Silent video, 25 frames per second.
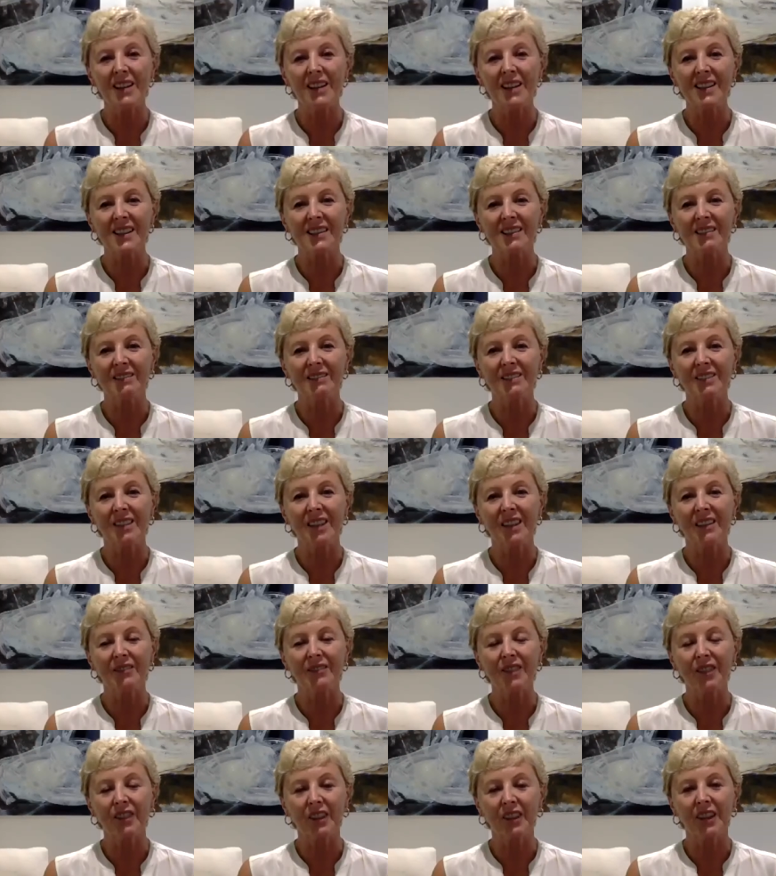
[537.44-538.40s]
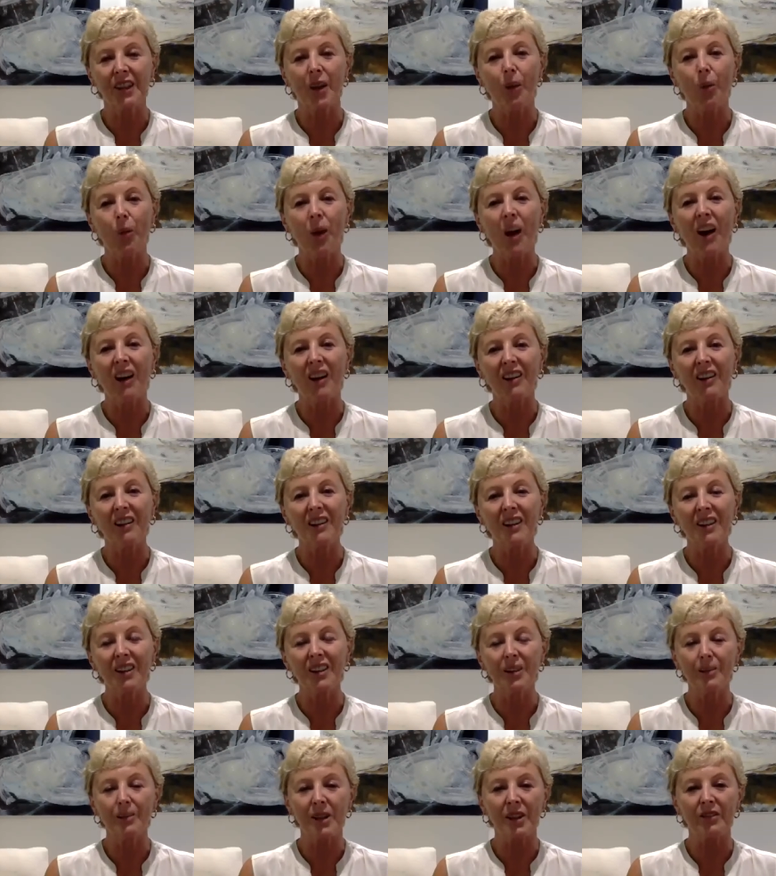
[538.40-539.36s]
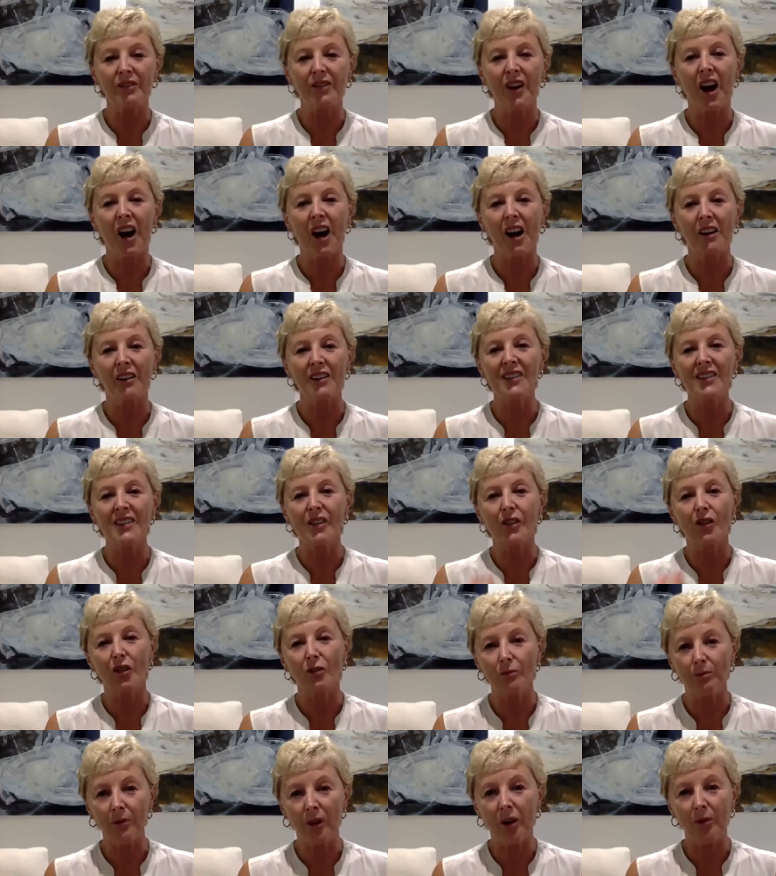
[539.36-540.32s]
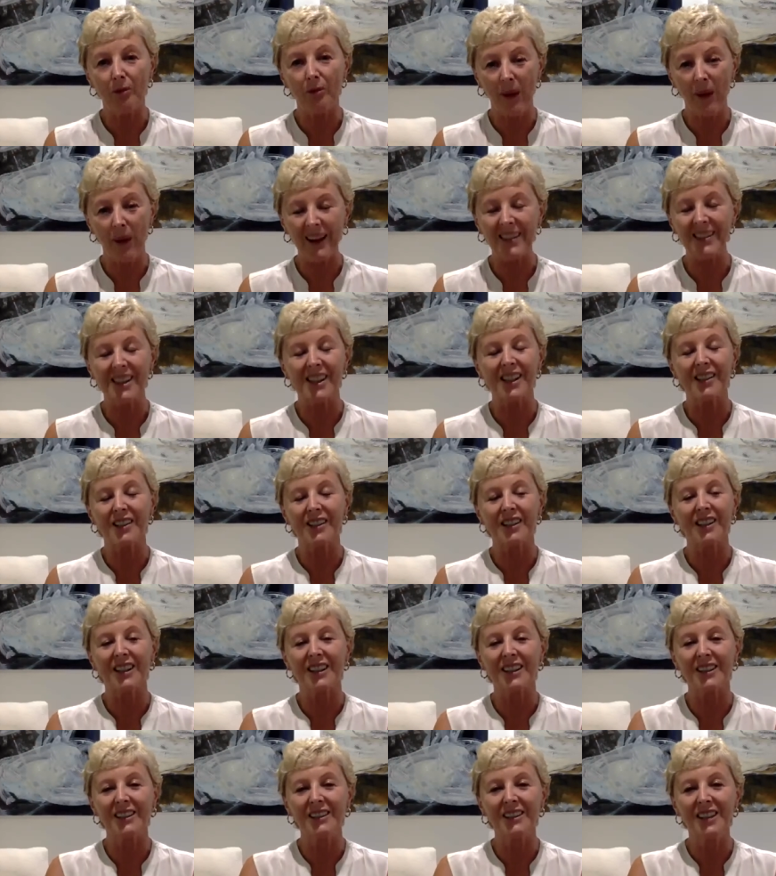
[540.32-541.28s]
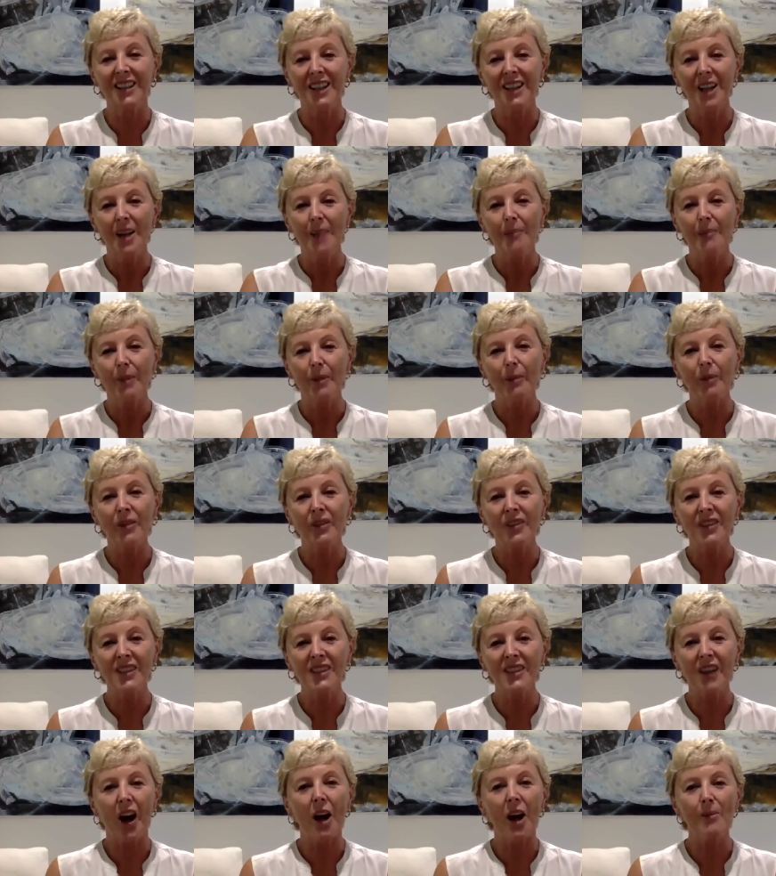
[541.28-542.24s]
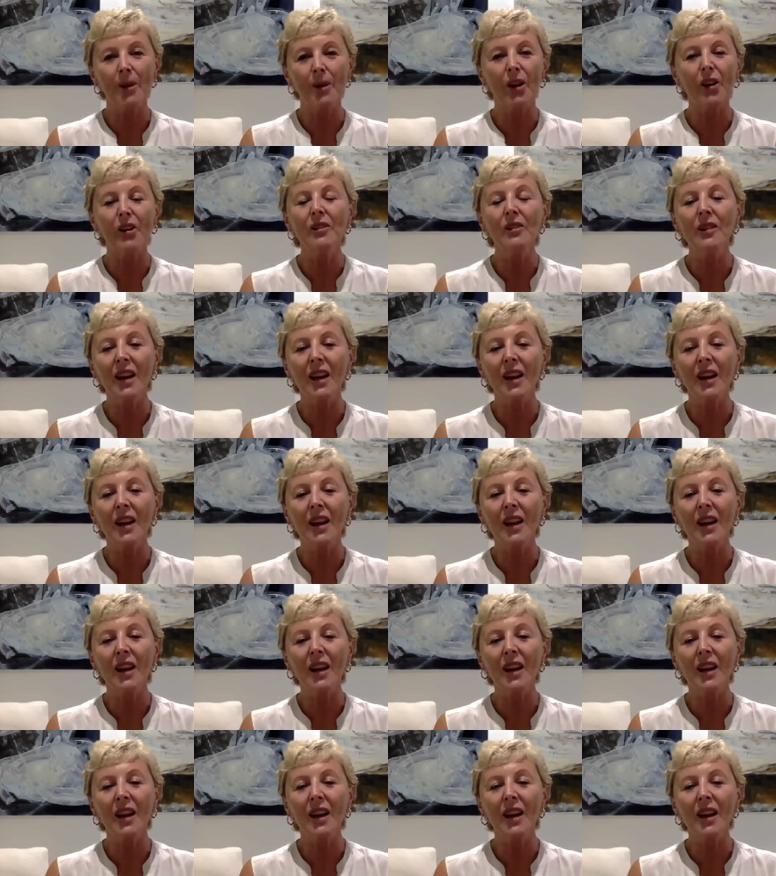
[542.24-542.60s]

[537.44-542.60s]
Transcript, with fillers: and feeling unwell. It could be a virus or a bacteria. But with SIBO,